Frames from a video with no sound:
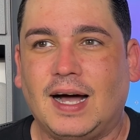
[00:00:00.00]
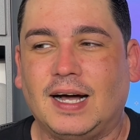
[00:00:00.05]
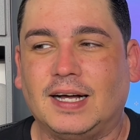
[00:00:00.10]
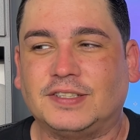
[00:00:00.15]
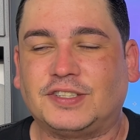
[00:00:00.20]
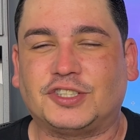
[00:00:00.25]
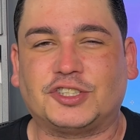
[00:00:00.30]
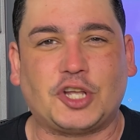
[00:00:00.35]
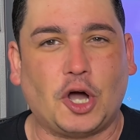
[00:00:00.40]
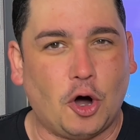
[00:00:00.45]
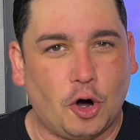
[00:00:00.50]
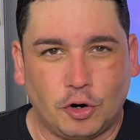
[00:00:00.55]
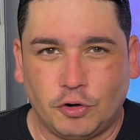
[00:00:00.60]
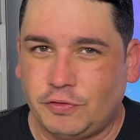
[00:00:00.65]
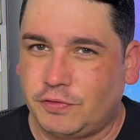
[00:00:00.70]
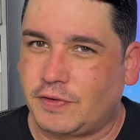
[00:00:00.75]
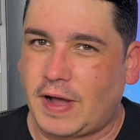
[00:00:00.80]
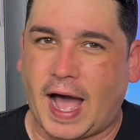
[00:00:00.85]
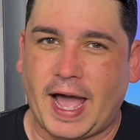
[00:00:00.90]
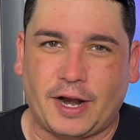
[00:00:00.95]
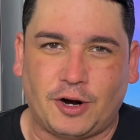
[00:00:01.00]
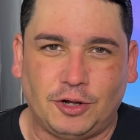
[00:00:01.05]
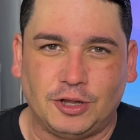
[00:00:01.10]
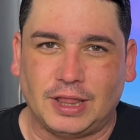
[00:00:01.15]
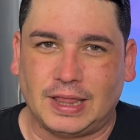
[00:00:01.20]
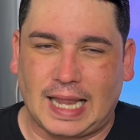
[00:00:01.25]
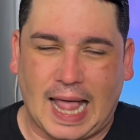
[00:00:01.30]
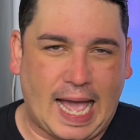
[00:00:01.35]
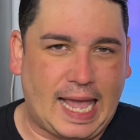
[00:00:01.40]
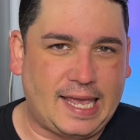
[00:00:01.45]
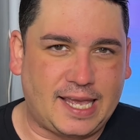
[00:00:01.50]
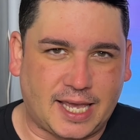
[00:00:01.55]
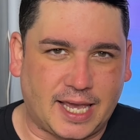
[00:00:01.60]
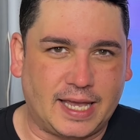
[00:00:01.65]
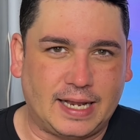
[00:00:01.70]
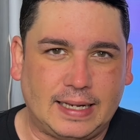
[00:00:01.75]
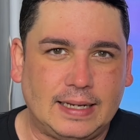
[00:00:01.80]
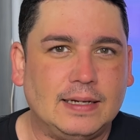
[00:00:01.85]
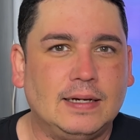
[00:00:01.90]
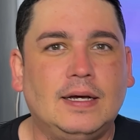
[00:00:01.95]
stove, I don't like
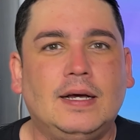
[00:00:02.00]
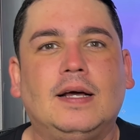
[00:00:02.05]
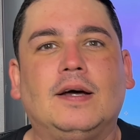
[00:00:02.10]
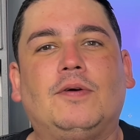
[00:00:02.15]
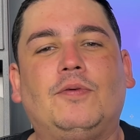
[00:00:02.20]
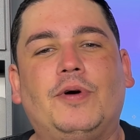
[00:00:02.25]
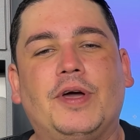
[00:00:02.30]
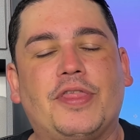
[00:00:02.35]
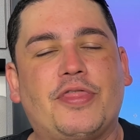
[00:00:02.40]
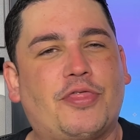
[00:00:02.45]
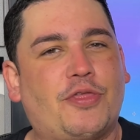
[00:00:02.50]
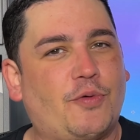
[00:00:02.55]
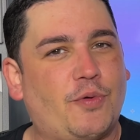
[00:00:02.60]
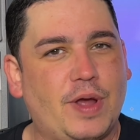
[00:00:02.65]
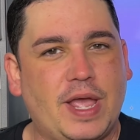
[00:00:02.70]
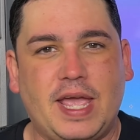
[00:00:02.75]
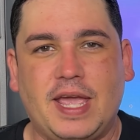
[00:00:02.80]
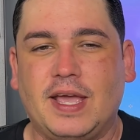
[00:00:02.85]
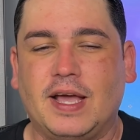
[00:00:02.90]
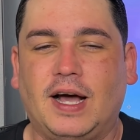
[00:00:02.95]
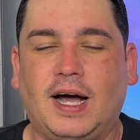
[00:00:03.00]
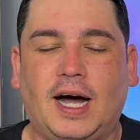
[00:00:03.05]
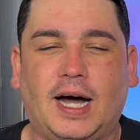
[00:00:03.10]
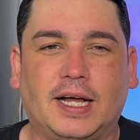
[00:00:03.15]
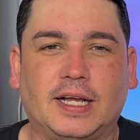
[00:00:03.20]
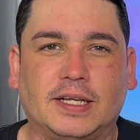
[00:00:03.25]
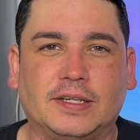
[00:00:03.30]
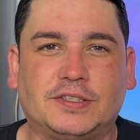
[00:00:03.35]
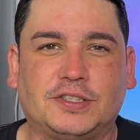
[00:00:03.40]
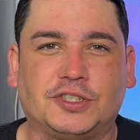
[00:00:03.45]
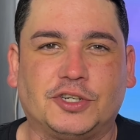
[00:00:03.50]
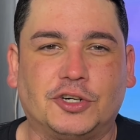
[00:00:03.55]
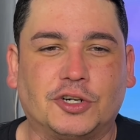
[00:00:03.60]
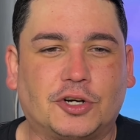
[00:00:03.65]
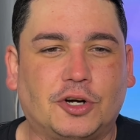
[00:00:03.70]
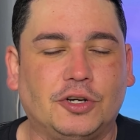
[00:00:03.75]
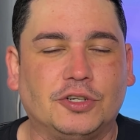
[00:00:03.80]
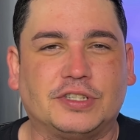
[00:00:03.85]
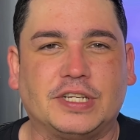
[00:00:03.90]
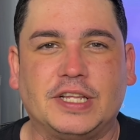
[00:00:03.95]
it, with three
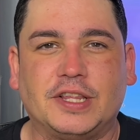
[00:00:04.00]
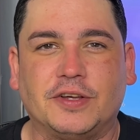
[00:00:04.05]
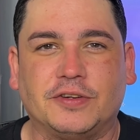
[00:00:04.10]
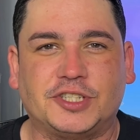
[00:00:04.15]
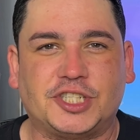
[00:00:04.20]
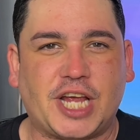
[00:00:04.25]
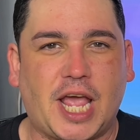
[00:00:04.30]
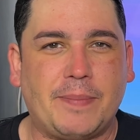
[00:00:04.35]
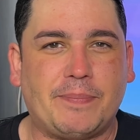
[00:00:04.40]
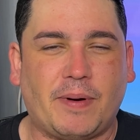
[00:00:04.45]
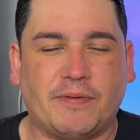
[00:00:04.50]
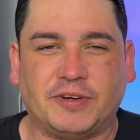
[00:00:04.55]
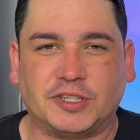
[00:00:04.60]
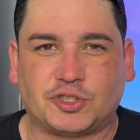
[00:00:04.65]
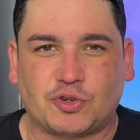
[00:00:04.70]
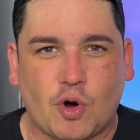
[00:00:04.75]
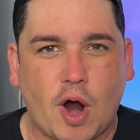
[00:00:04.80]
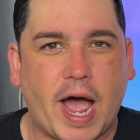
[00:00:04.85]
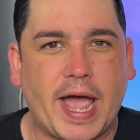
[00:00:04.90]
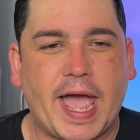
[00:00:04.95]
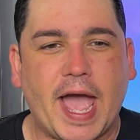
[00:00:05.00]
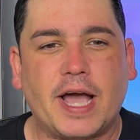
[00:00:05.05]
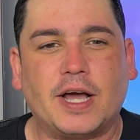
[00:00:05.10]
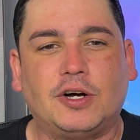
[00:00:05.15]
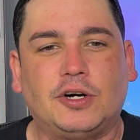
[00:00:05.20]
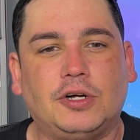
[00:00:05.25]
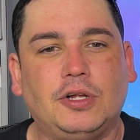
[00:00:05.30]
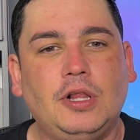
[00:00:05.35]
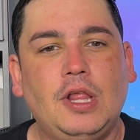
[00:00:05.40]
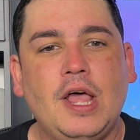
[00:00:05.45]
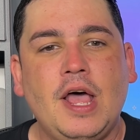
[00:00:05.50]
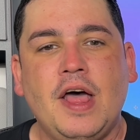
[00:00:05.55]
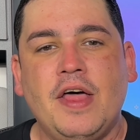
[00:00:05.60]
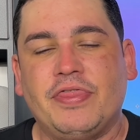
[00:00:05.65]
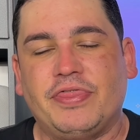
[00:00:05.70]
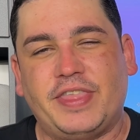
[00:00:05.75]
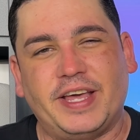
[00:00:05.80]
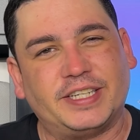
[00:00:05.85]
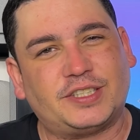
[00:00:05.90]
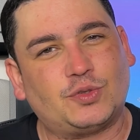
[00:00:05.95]
circles in the shape of a triangle.
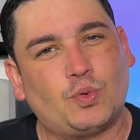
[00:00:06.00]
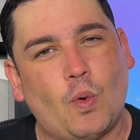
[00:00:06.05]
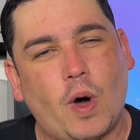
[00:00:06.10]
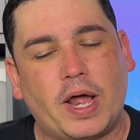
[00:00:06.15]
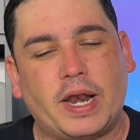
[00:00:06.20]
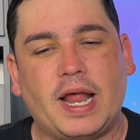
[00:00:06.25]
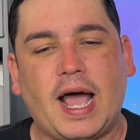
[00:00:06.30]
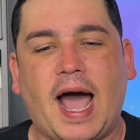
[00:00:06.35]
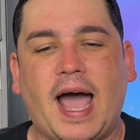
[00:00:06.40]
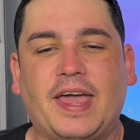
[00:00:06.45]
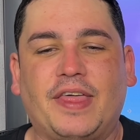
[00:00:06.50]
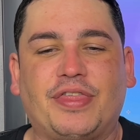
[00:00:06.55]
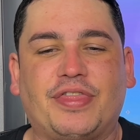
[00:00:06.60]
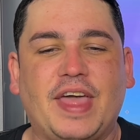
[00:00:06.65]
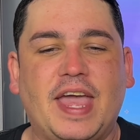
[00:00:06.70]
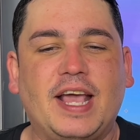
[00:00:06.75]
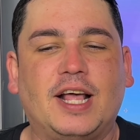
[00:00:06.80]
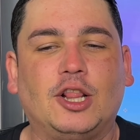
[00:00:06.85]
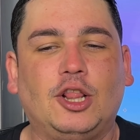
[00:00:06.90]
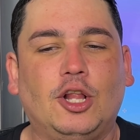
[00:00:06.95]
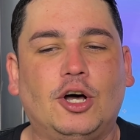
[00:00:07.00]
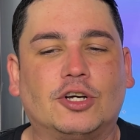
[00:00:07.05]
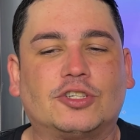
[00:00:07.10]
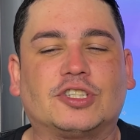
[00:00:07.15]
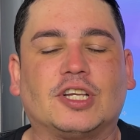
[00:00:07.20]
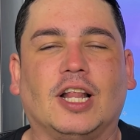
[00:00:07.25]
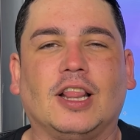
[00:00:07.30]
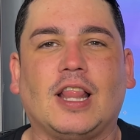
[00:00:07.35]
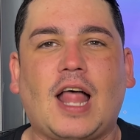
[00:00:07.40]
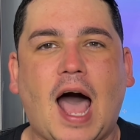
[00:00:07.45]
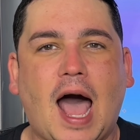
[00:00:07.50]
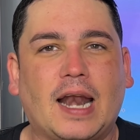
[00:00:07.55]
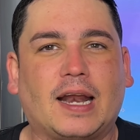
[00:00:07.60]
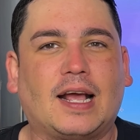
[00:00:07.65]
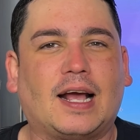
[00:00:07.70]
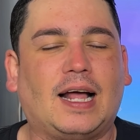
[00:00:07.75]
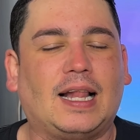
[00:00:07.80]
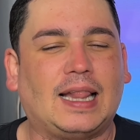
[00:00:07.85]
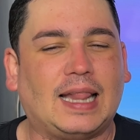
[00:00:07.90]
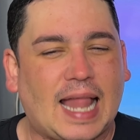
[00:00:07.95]
This one I think looks a lot
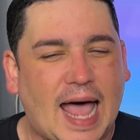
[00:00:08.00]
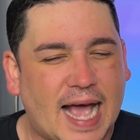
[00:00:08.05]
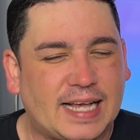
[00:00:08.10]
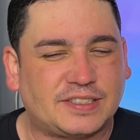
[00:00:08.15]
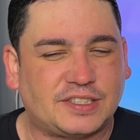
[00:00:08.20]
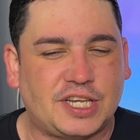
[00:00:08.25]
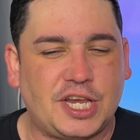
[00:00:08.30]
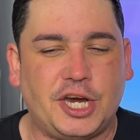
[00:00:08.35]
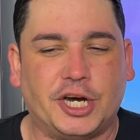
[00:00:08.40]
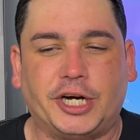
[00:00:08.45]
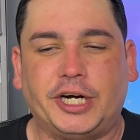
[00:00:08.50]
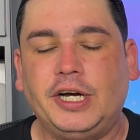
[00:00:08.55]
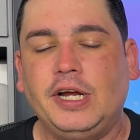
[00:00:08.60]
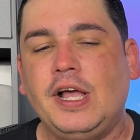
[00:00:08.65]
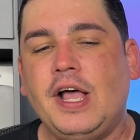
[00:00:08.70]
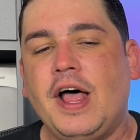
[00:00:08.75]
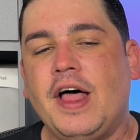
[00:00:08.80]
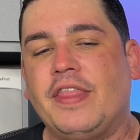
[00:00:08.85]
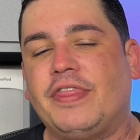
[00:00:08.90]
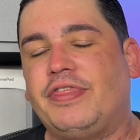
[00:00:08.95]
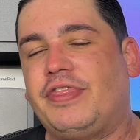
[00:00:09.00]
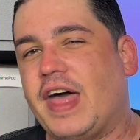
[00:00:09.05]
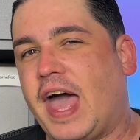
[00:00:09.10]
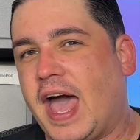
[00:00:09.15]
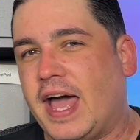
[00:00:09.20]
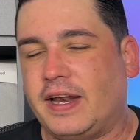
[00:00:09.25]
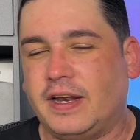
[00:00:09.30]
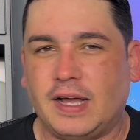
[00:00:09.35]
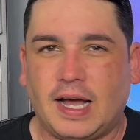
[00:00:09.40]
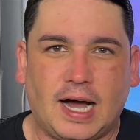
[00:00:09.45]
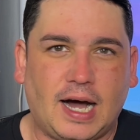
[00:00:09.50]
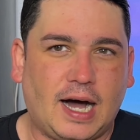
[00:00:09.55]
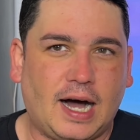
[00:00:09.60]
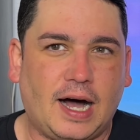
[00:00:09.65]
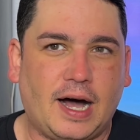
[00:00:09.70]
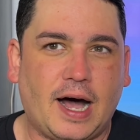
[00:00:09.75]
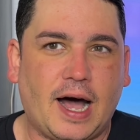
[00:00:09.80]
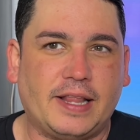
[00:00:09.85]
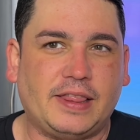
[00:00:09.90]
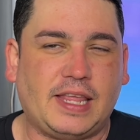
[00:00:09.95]
classier than
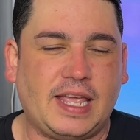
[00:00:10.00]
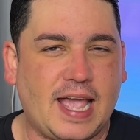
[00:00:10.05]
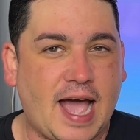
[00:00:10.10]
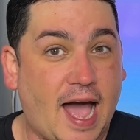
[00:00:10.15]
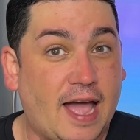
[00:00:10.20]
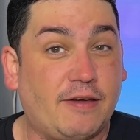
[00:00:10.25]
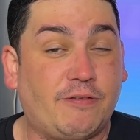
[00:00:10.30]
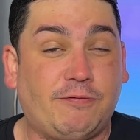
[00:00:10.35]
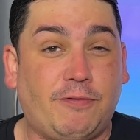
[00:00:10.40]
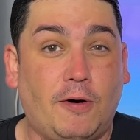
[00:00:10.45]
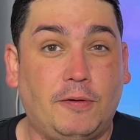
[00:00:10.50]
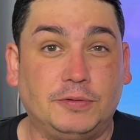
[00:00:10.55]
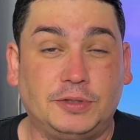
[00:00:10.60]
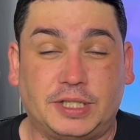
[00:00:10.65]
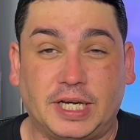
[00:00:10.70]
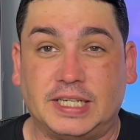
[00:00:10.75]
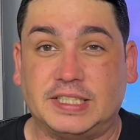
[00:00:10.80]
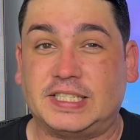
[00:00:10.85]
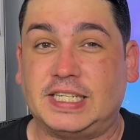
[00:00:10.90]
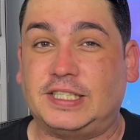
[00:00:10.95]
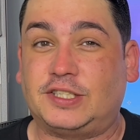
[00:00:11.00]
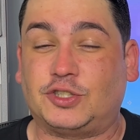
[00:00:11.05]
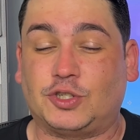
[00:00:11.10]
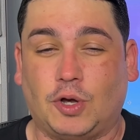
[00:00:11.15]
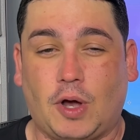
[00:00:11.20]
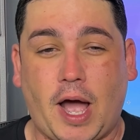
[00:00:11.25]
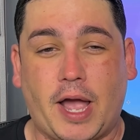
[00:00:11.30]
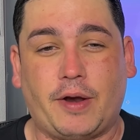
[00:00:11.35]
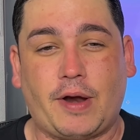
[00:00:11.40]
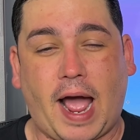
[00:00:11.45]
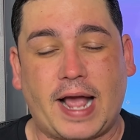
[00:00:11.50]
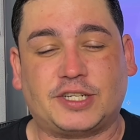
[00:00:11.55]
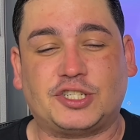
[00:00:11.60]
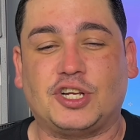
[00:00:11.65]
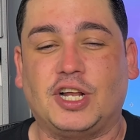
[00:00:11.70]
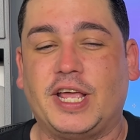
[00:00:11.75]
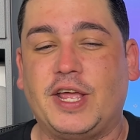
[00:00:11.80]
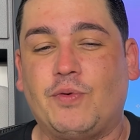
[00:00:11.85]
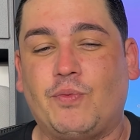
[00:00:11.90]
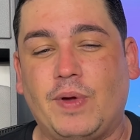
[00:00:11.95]
the iPhone does it, so I
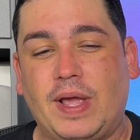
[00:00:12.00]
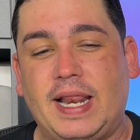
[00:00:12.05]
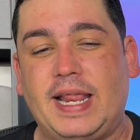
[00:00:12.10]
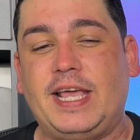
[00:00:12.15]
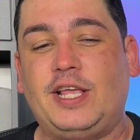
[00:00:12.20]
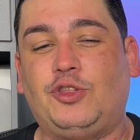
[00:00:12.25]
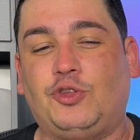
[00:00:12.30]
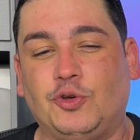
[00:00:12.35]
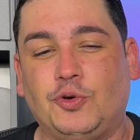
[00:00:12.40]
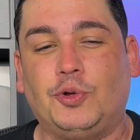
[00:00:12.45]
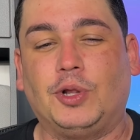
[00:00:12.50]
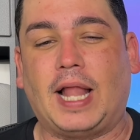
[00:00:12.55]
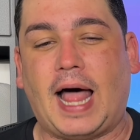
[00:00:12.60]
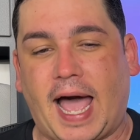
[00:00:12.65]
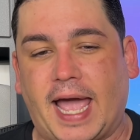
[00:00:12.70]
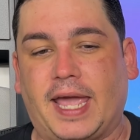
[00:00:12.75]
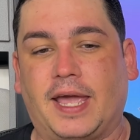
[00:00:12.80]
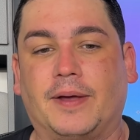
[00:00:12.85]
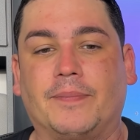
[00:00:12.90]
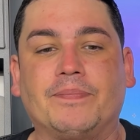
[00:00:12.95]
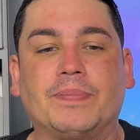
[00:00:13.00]
actually really do like.